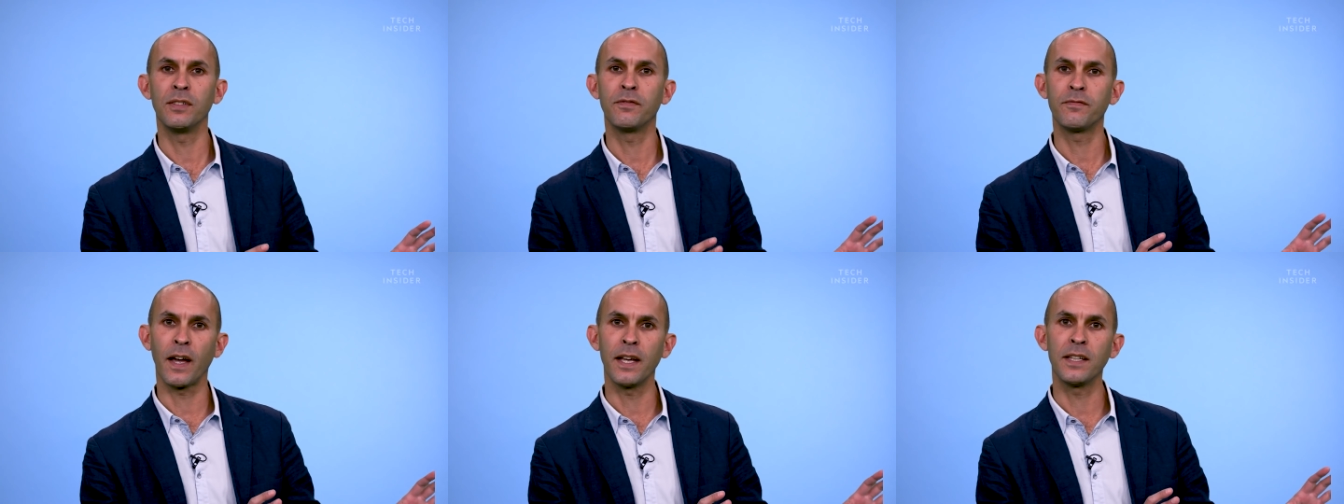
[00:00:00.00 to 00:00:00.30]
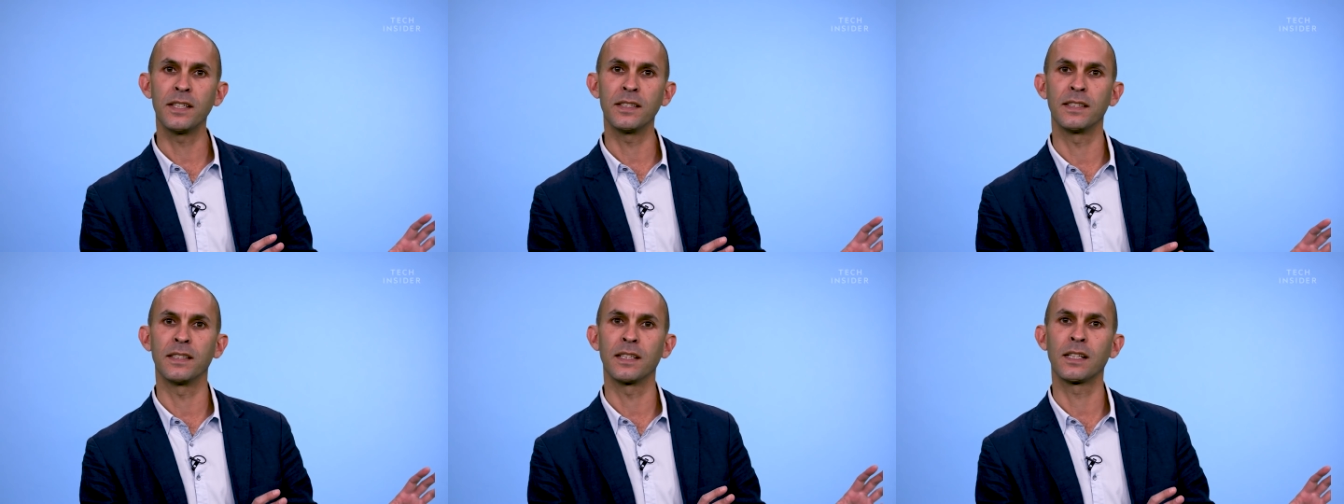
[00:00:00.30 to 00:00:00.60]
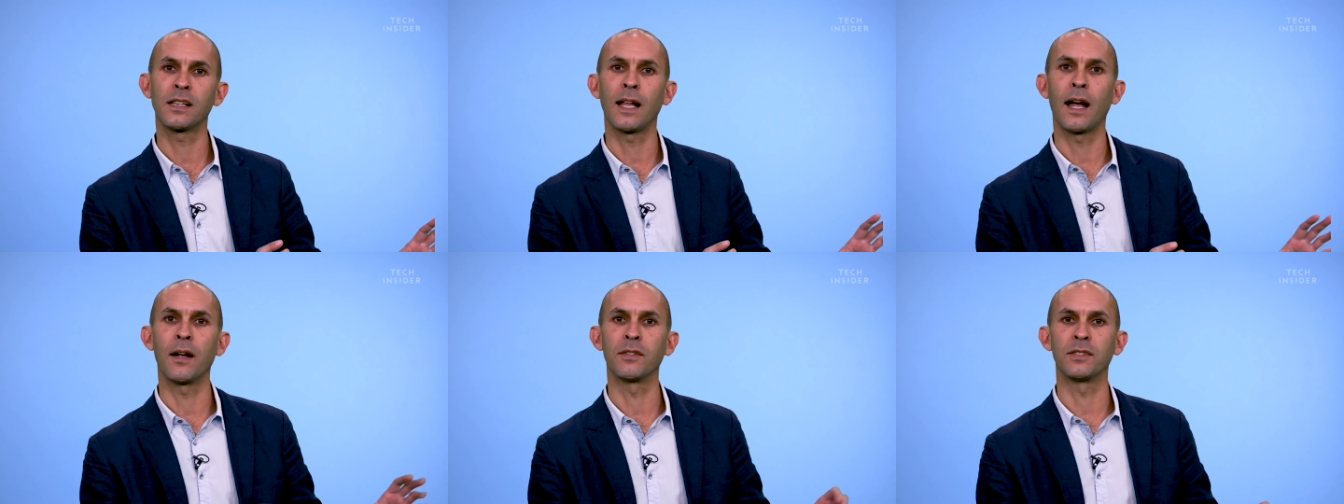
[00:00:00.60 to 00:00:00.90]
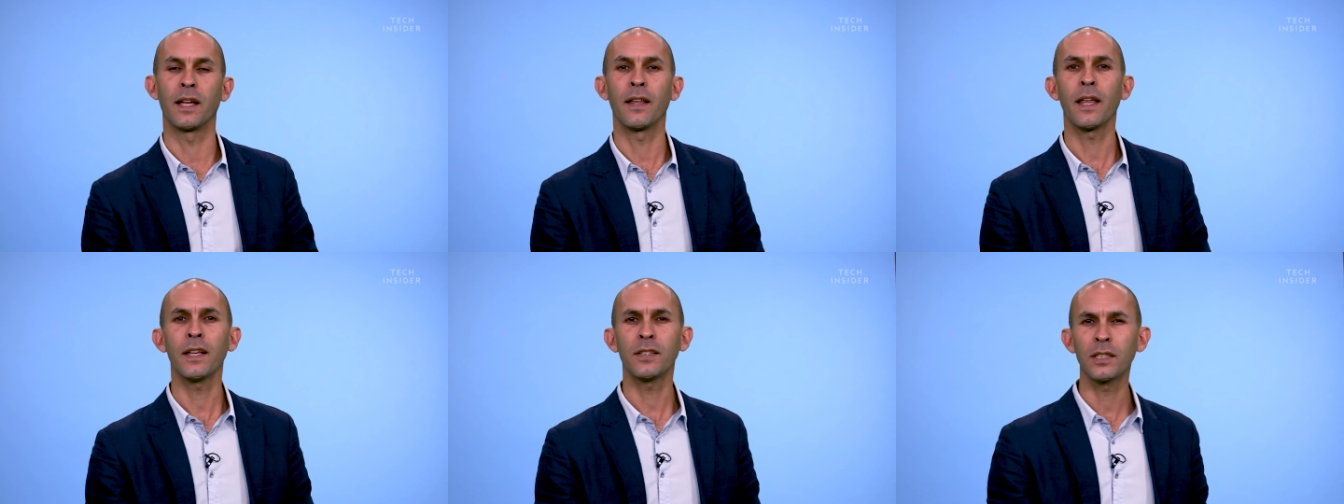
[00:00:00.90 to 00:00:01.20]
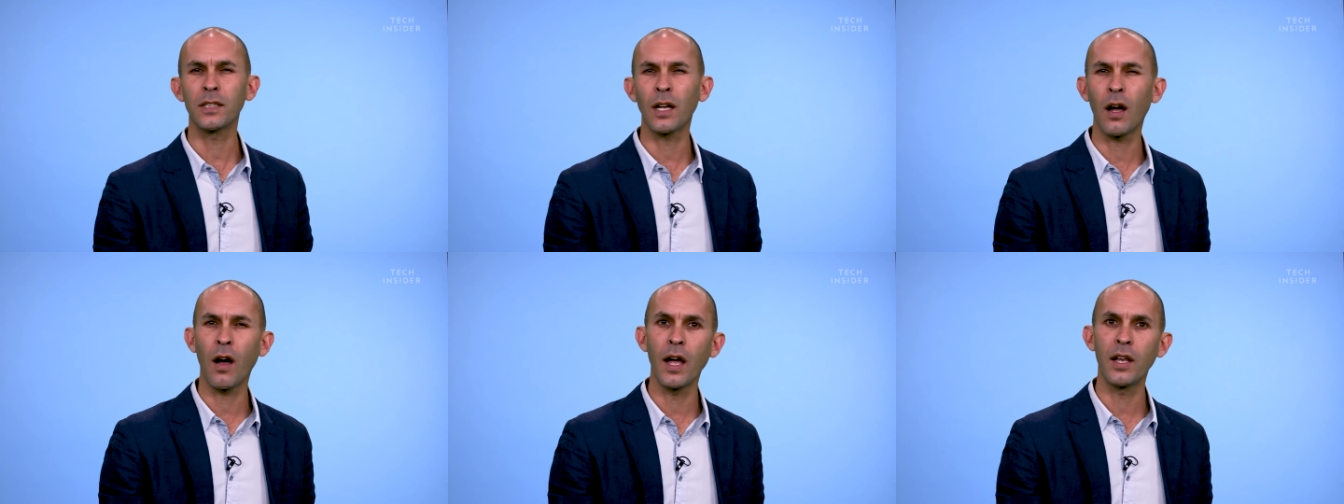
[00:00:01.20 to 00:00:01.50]
faces in clouds, now that's
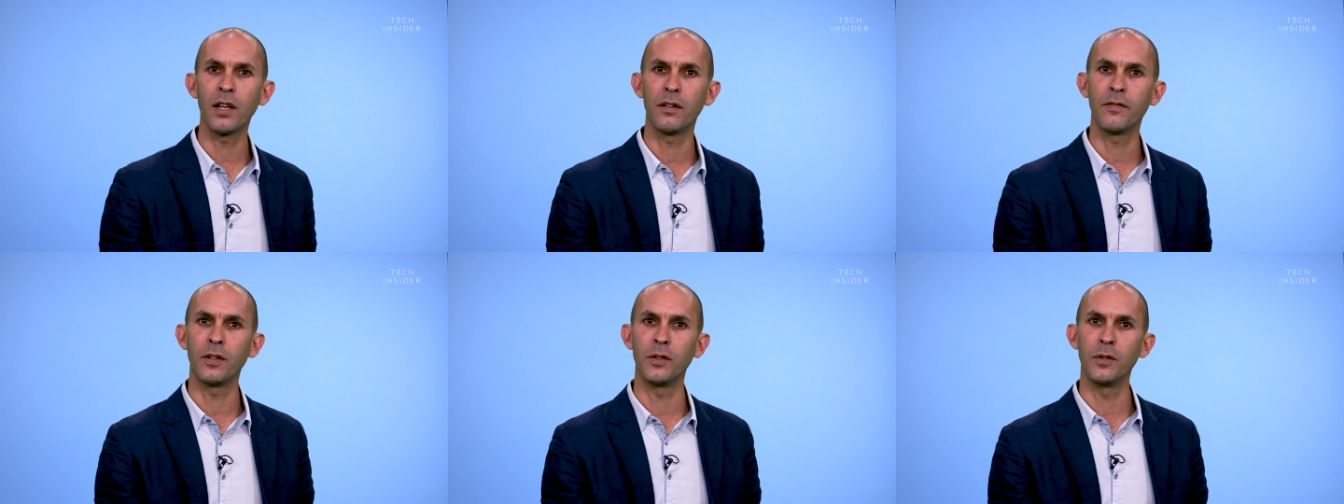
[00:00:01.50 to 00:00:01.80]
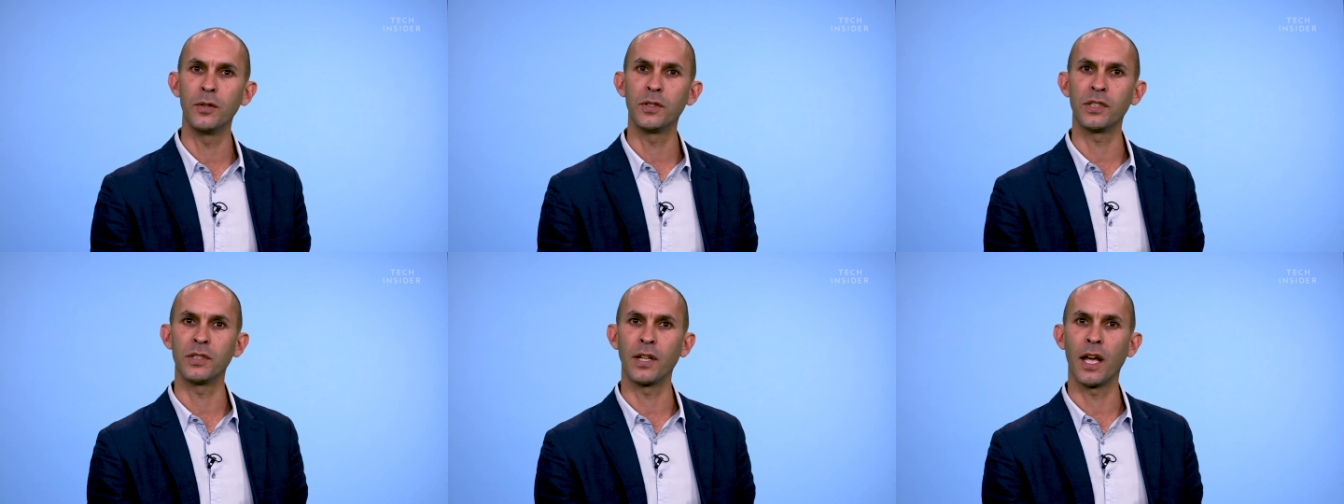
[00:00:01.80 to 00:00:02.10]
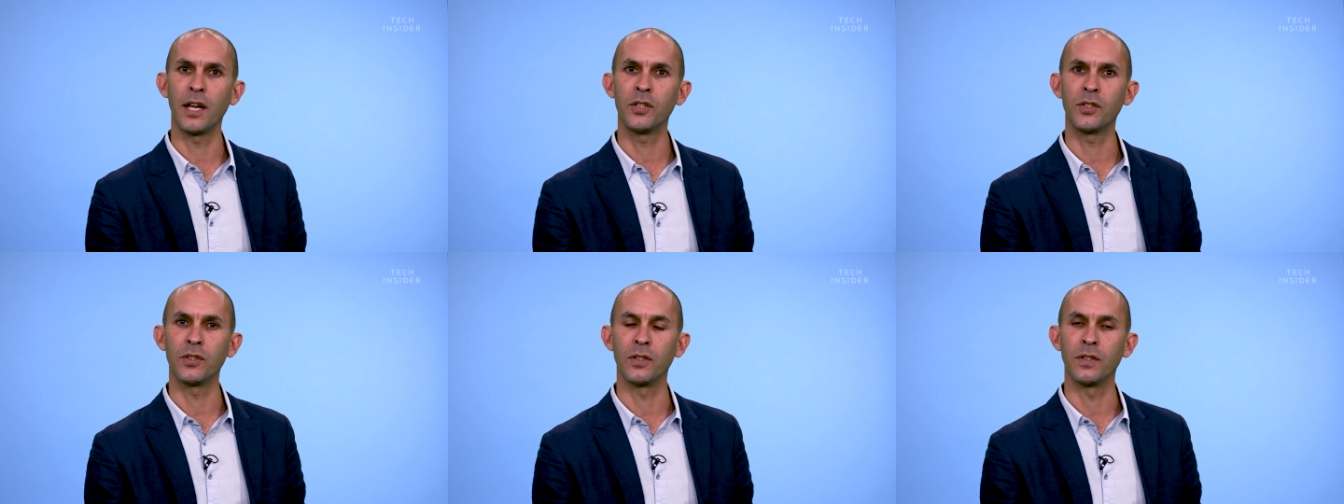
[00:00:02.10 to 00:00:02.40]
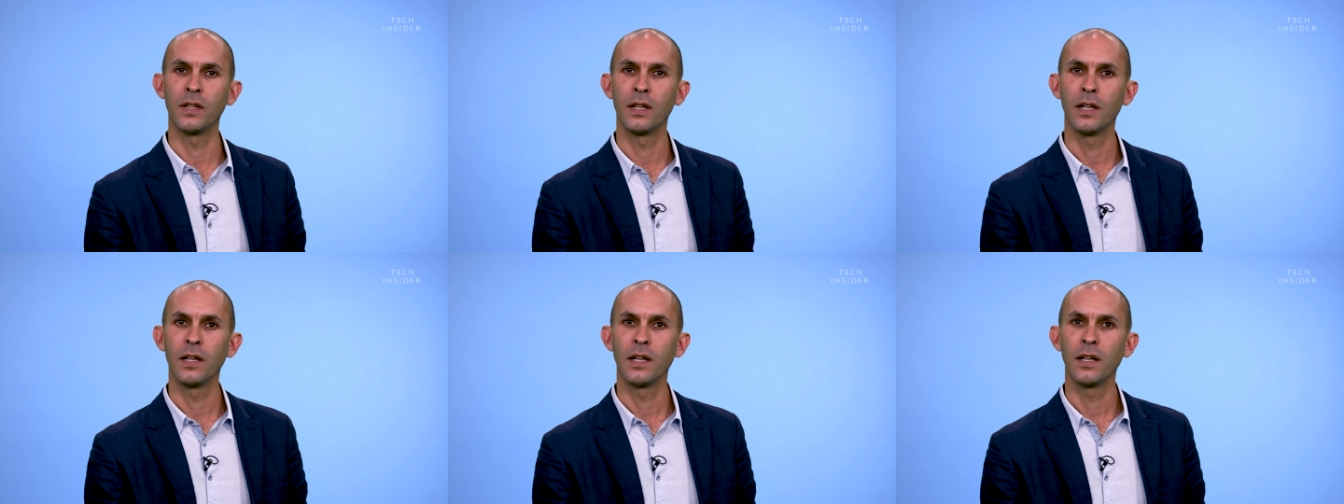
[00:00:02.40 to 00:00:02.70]
a kind of hallucination.